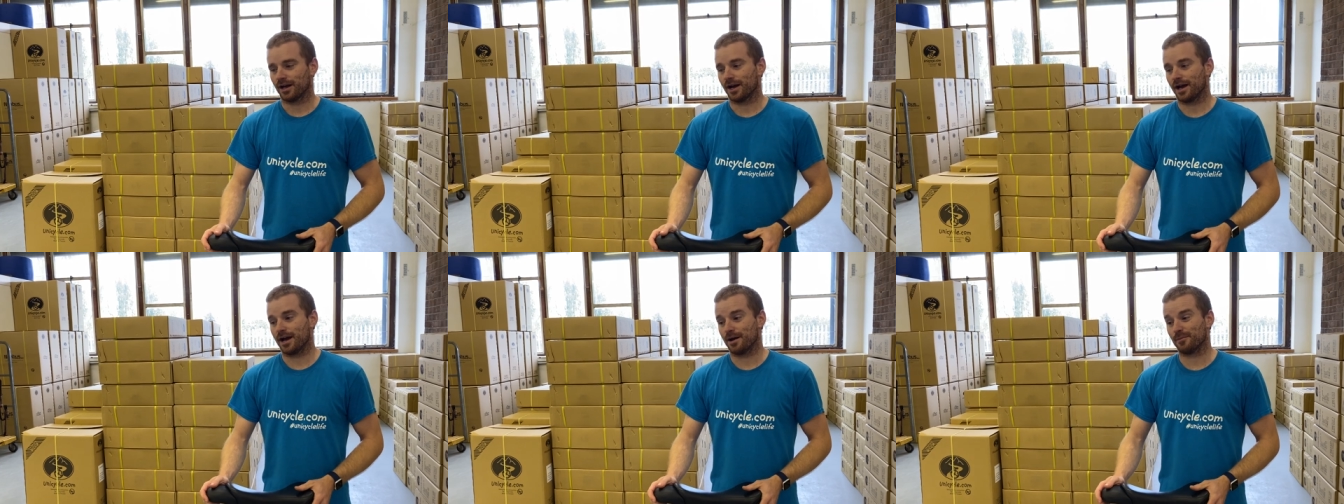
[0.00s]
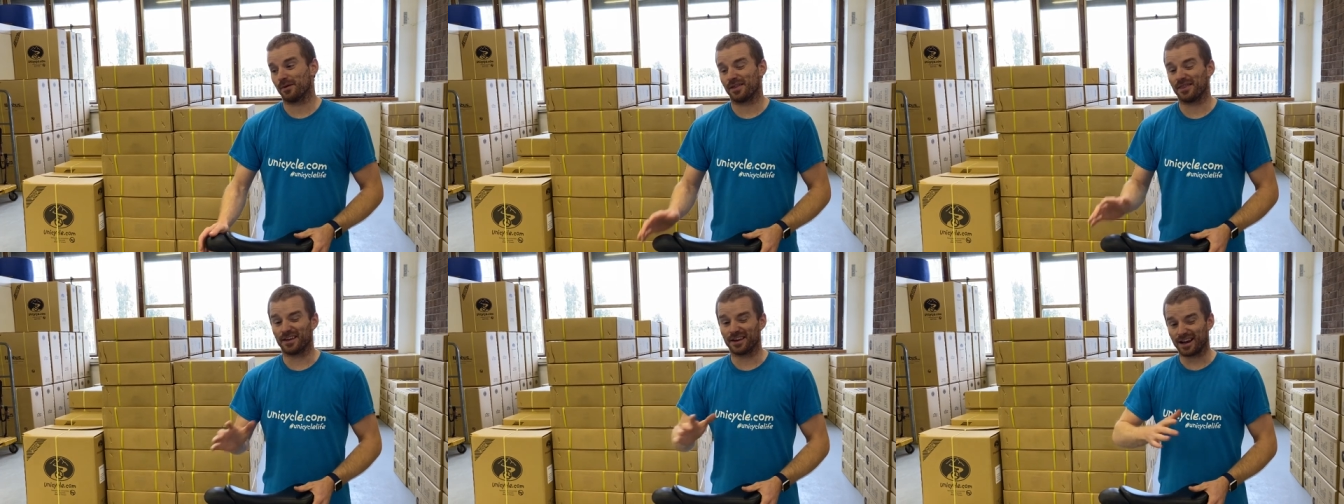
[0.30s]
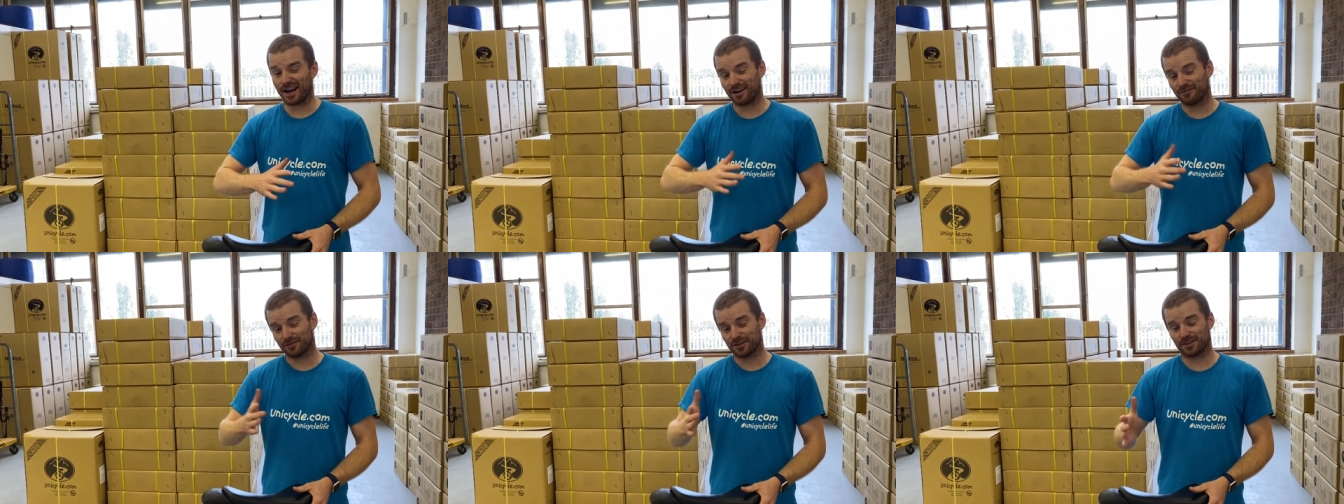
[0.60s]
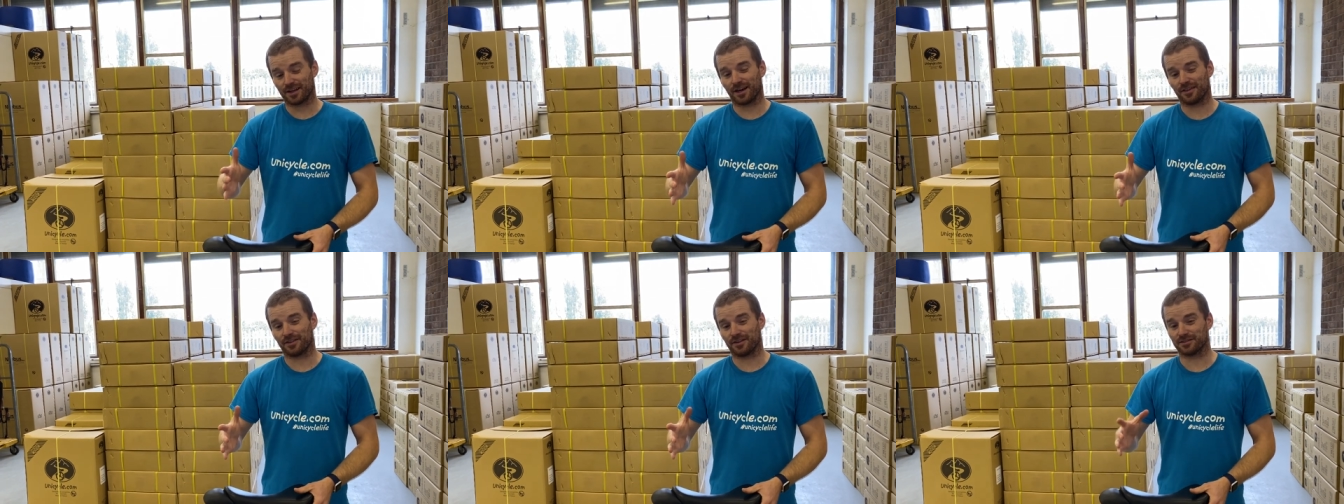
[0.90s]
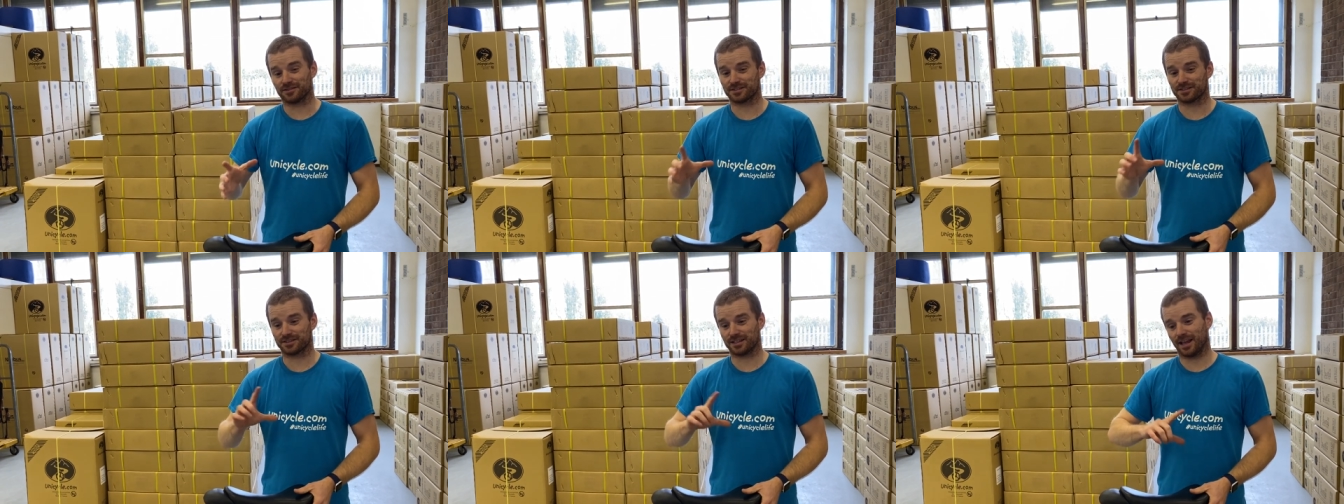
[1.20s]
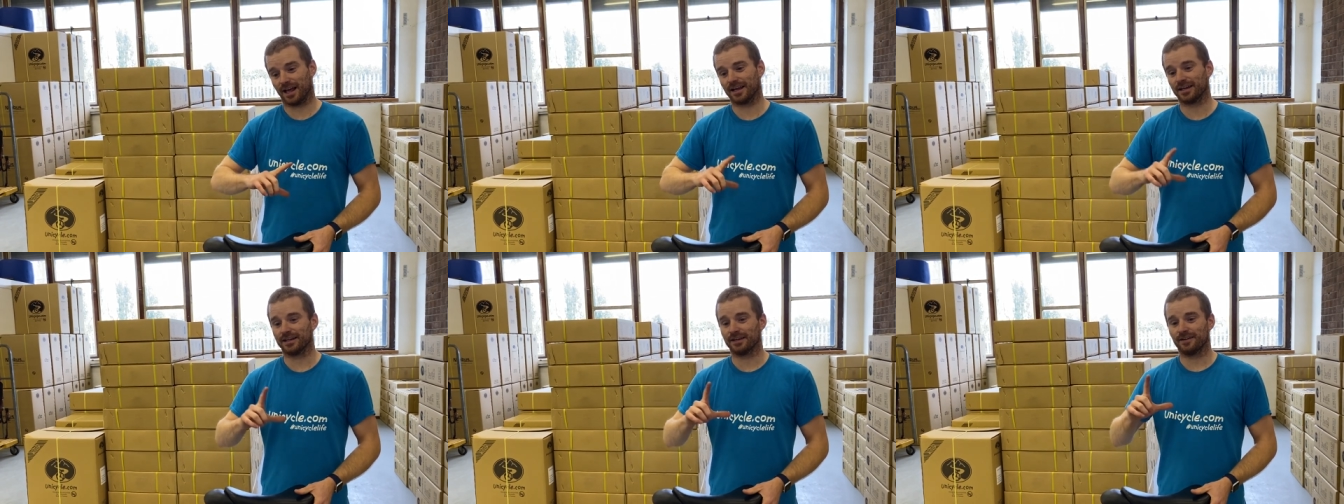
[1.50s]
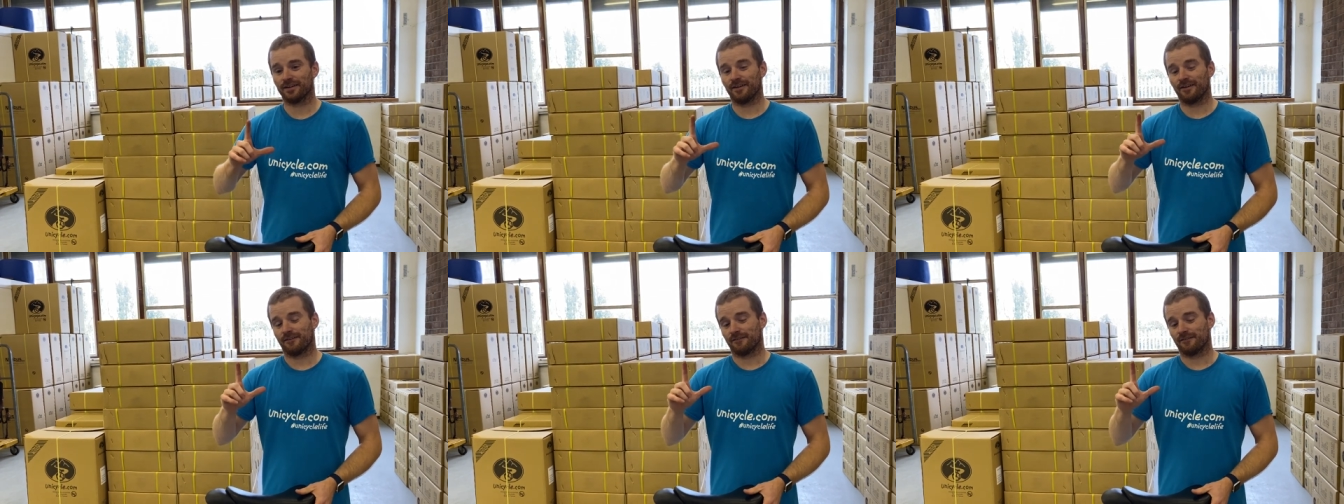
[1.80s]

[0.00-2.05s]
Um, and then after that, there's slight